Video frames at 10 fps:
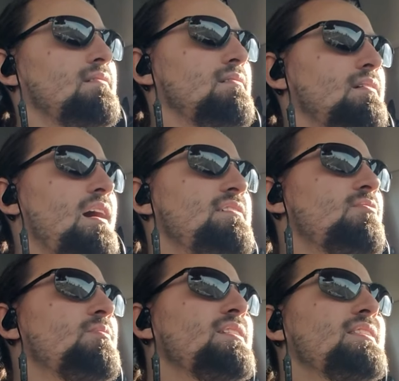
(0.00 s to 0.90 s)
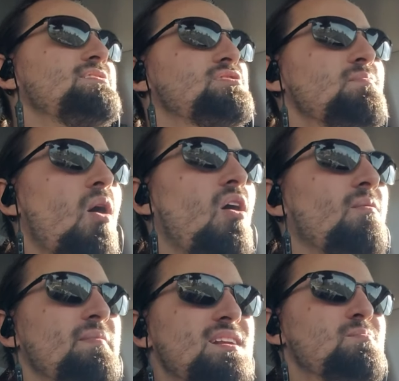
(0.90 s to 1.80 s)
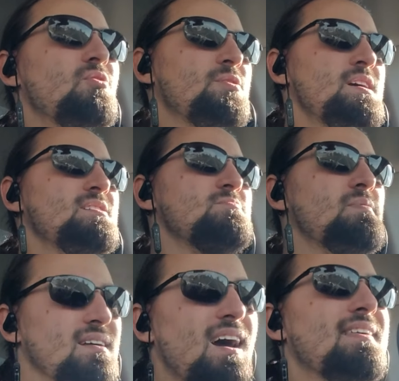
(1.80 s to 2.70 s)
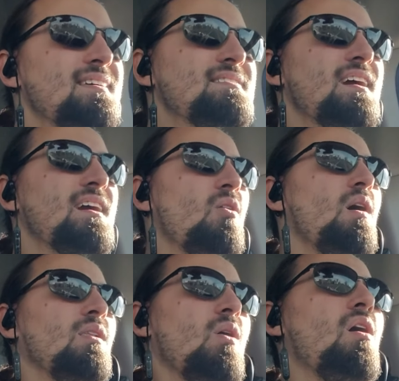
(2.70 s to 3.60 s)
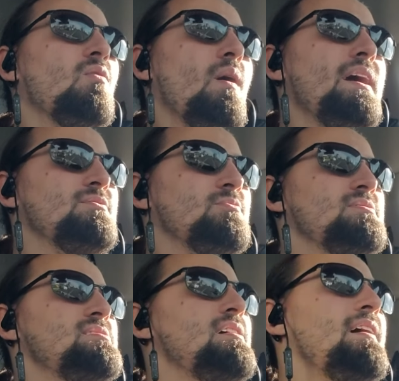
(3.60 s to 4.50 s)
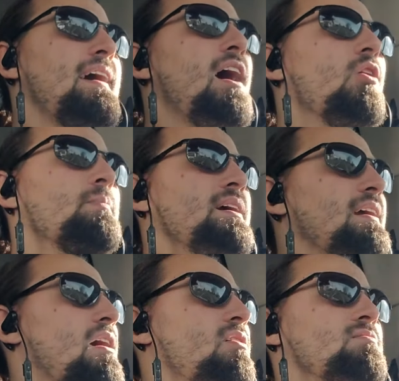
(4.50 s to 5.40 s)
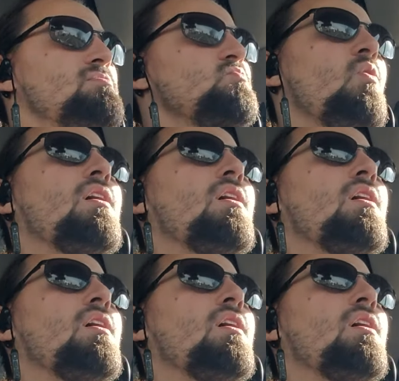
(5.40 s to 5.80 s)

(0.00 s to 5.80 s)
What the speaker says: And they're really small, minimal things, but I think they go a long way towards helping characters work.